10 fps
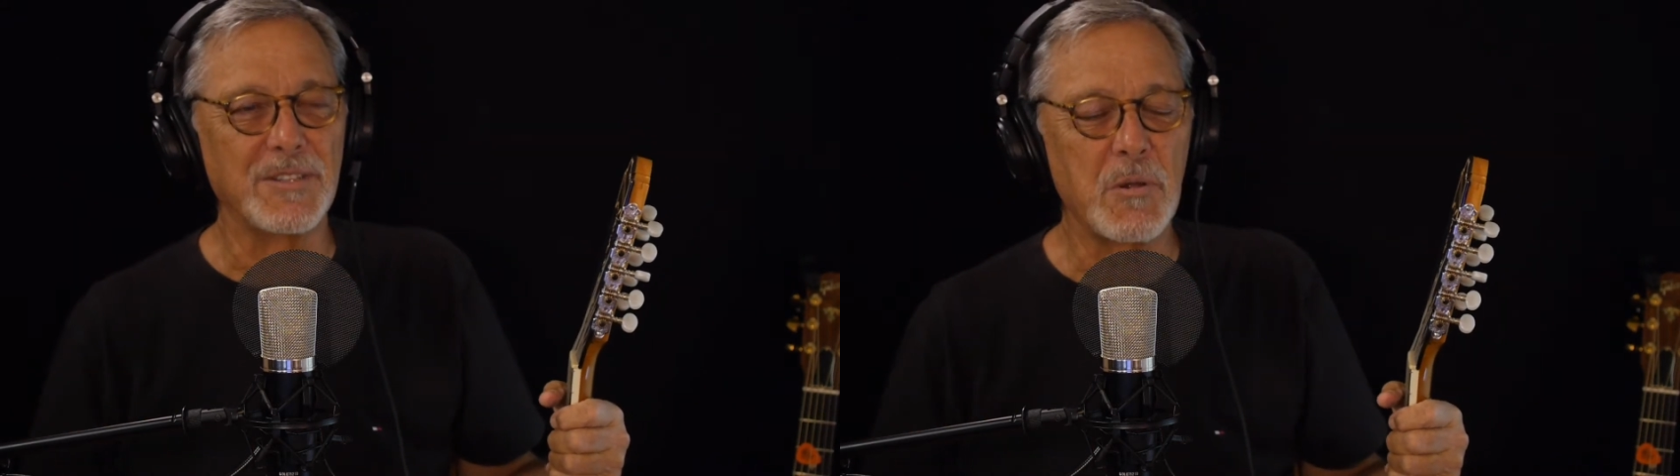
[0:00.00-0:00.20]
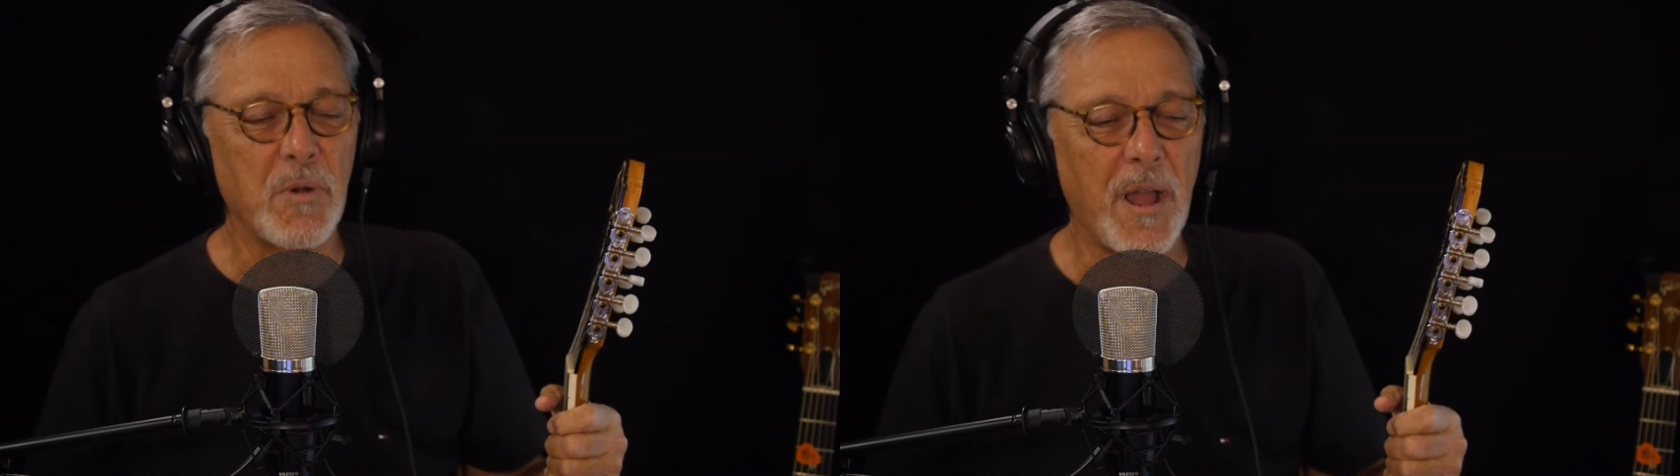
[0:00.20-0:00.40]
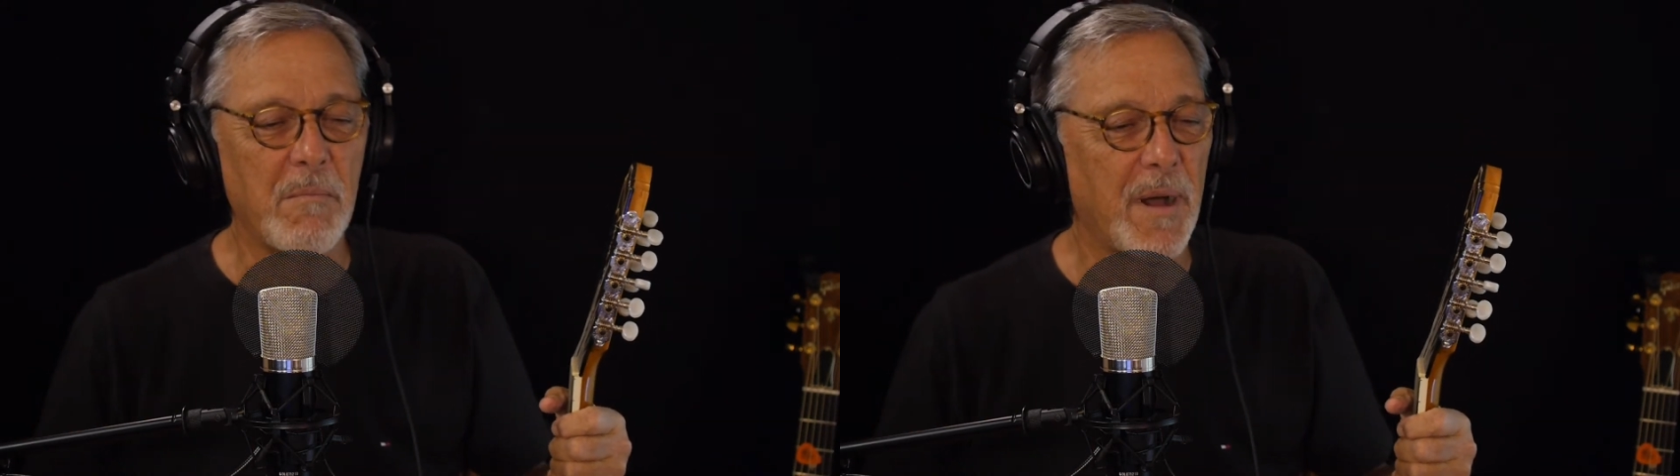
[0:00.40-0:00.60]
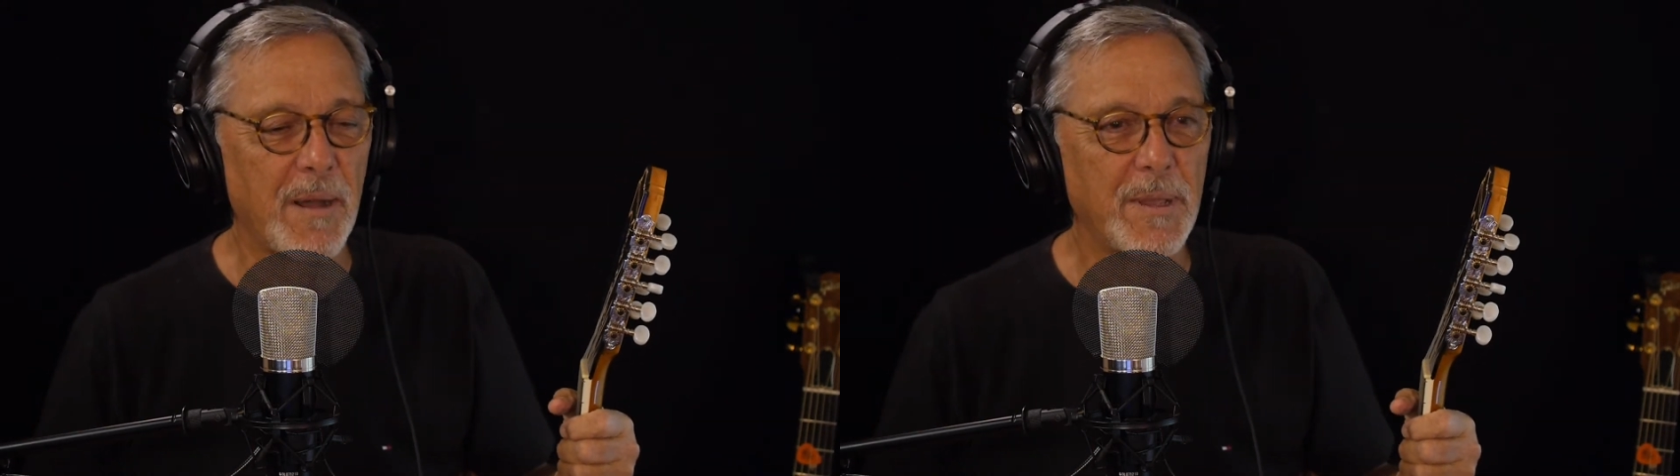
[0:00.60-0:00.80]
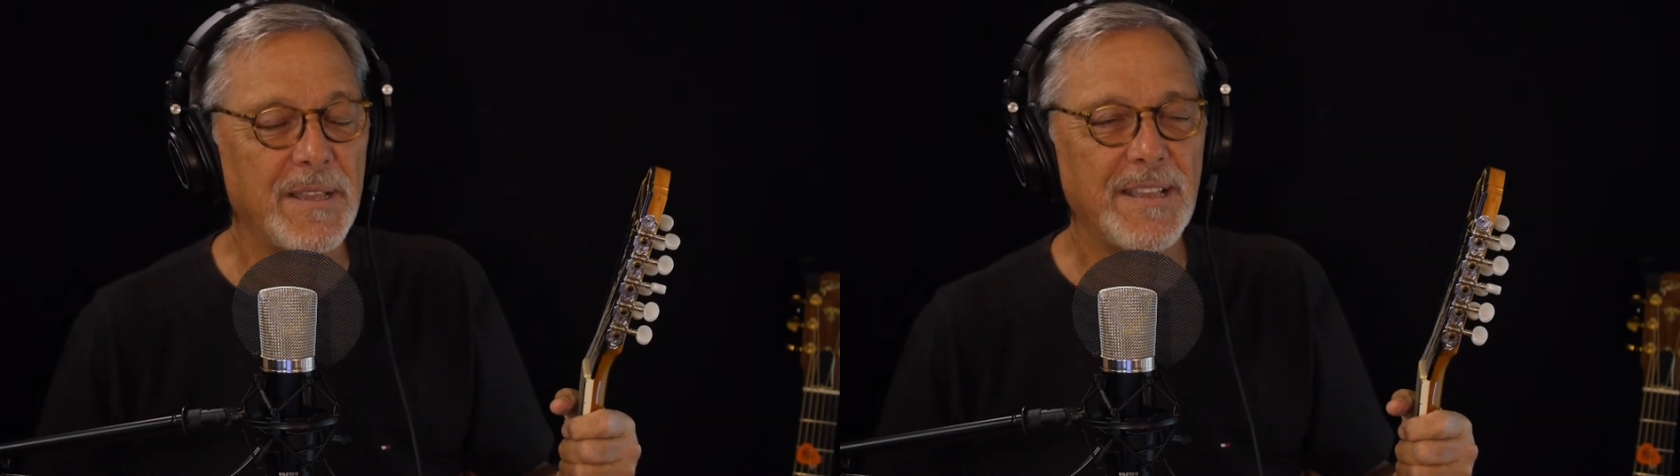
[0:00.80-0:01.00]
No problem,
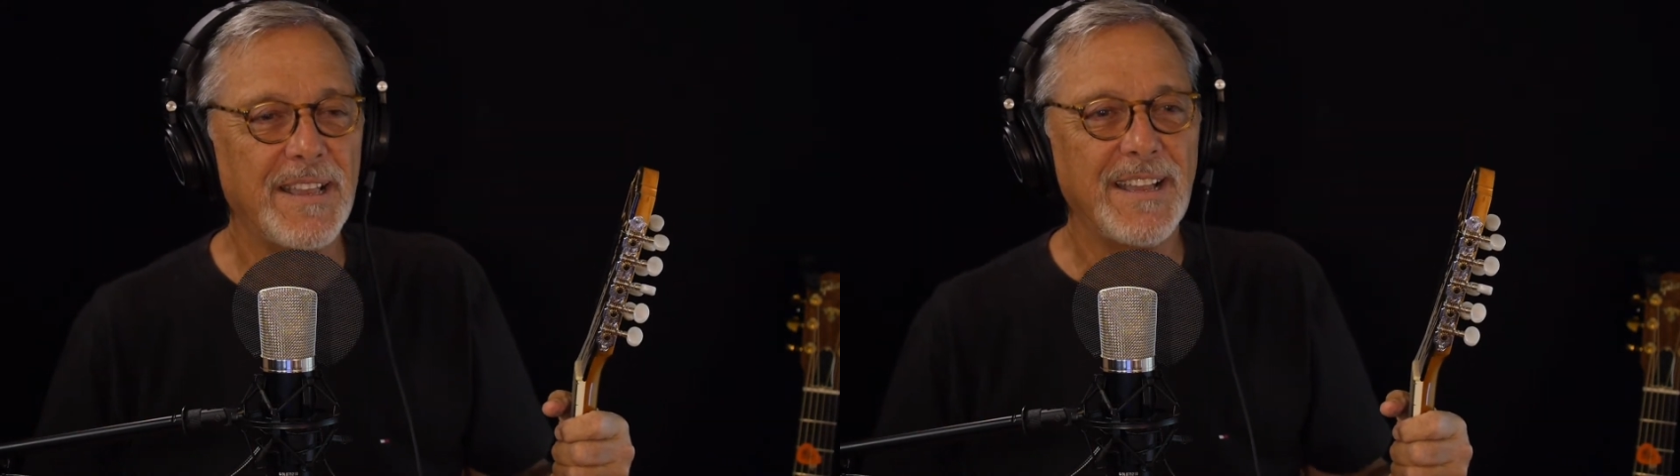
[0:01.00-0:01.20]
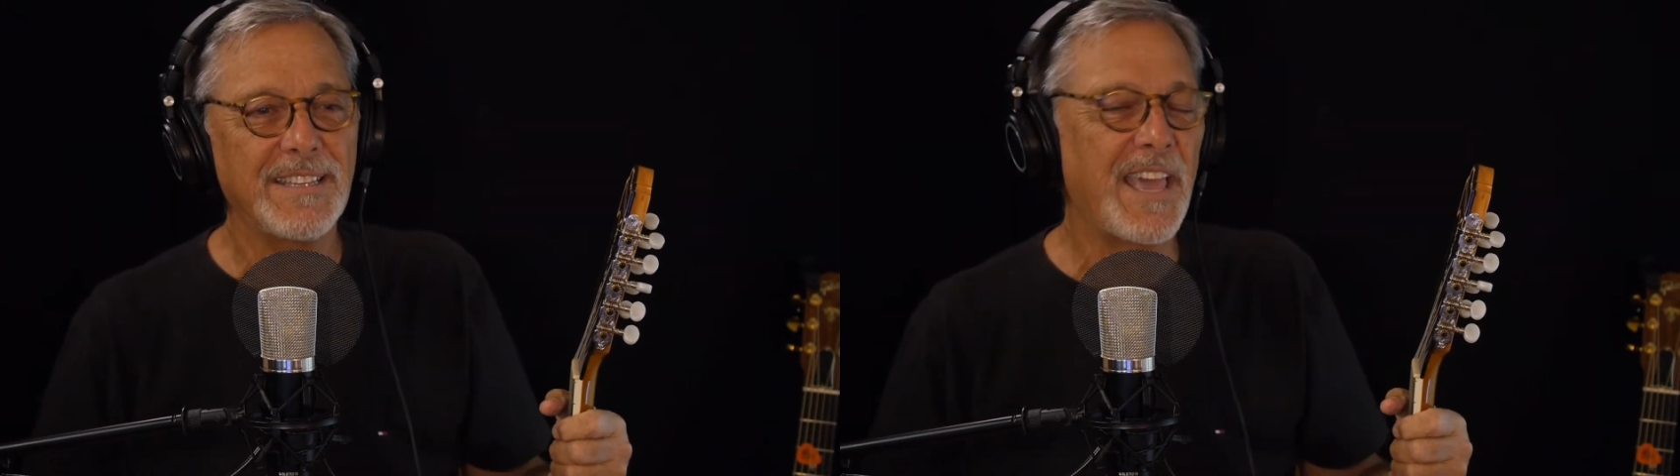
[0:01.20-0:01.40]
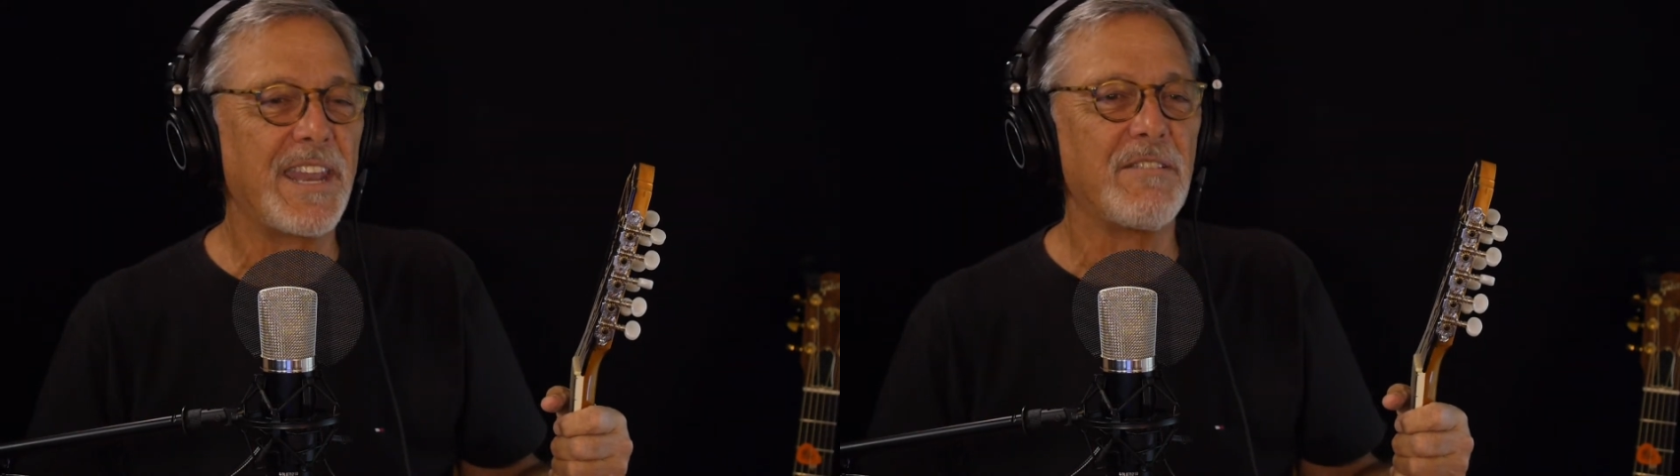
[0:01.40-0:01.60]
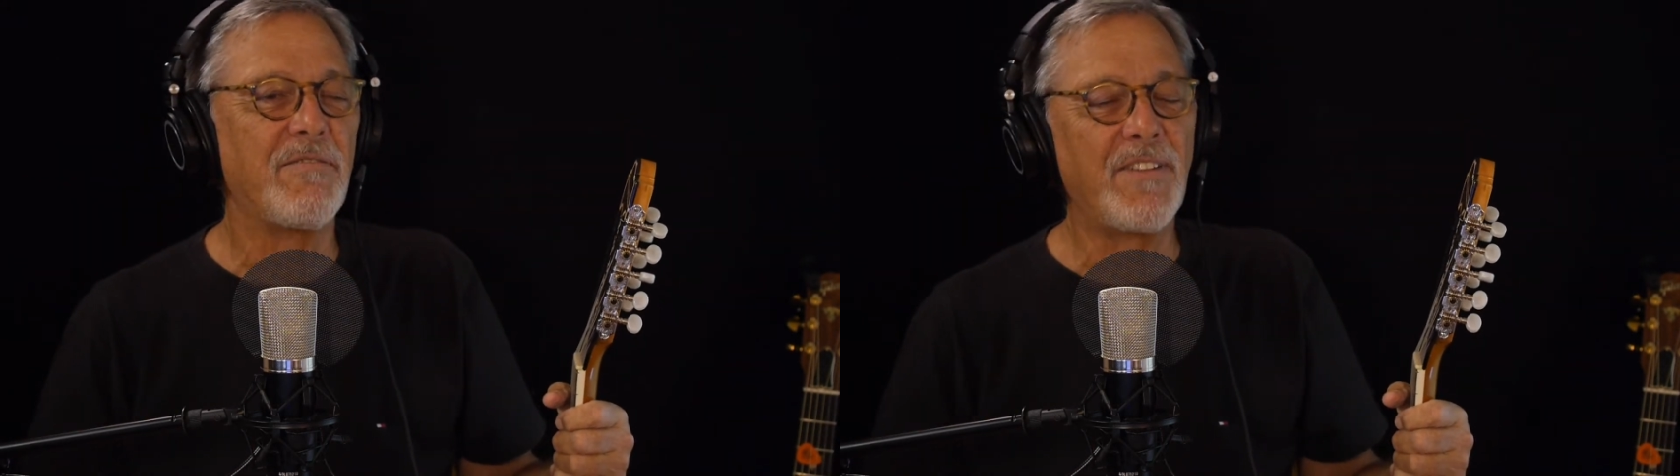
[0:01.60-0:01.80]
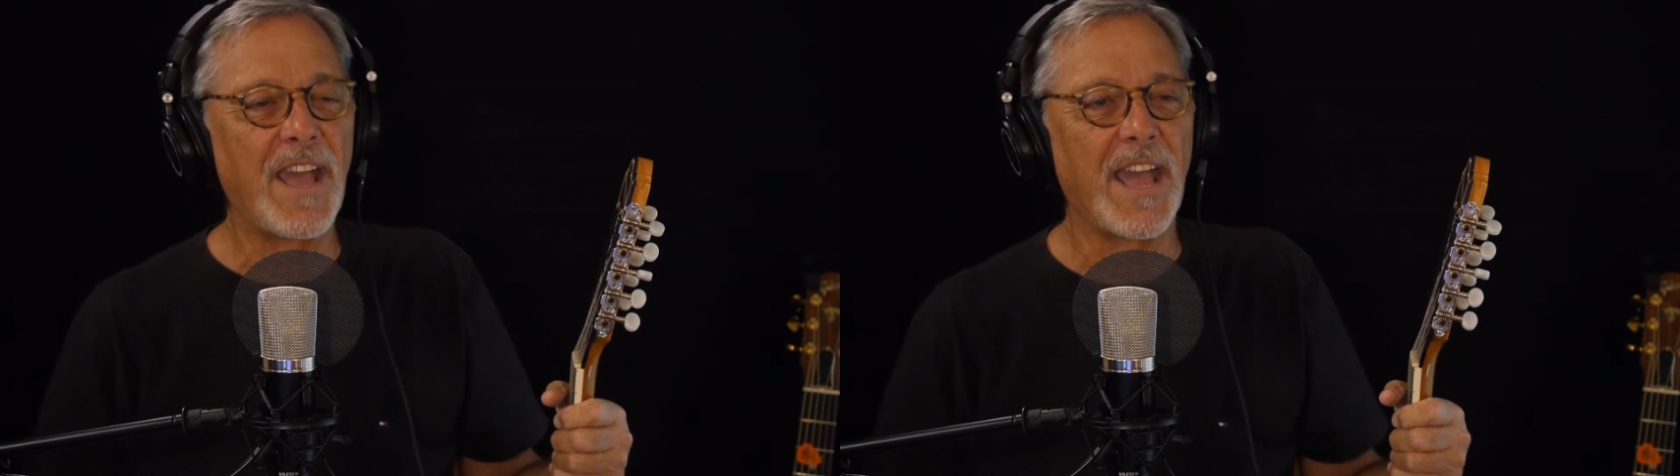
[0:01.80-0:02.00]
Bobby. Said, in
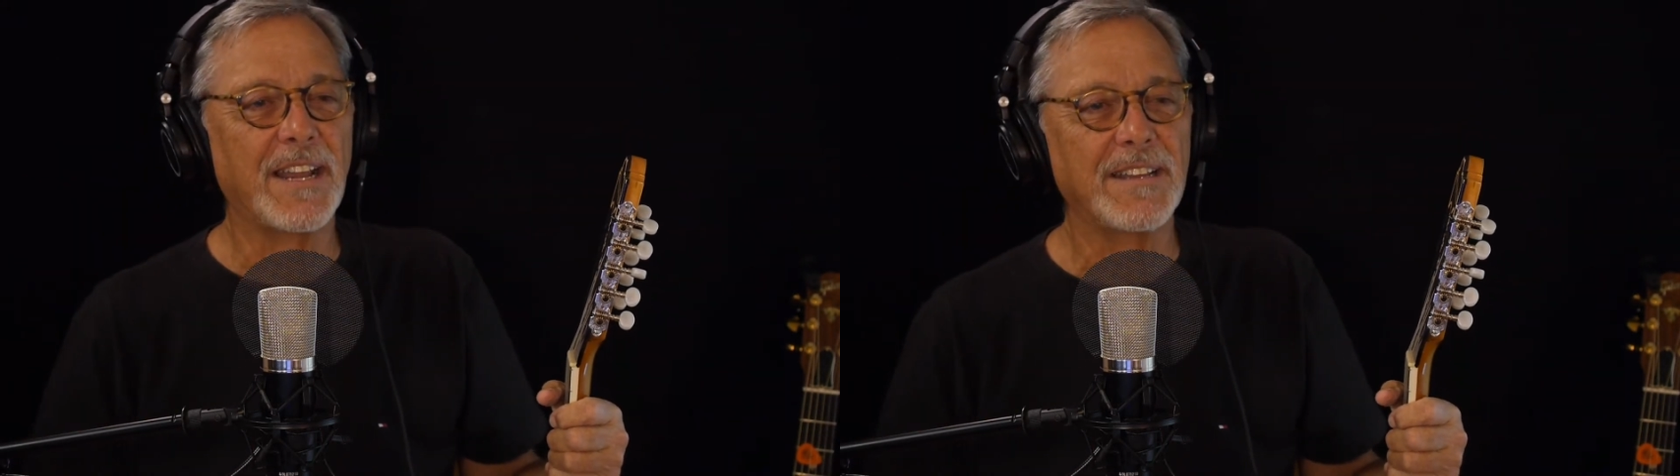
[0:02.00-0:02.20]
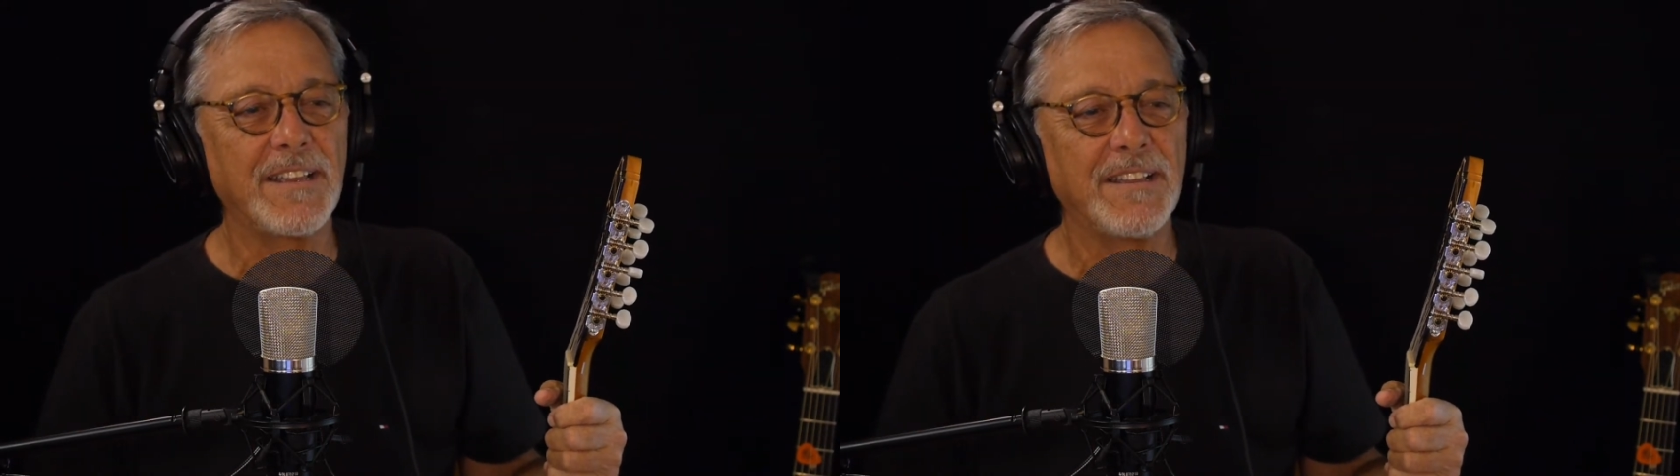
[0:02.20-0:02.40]
fact,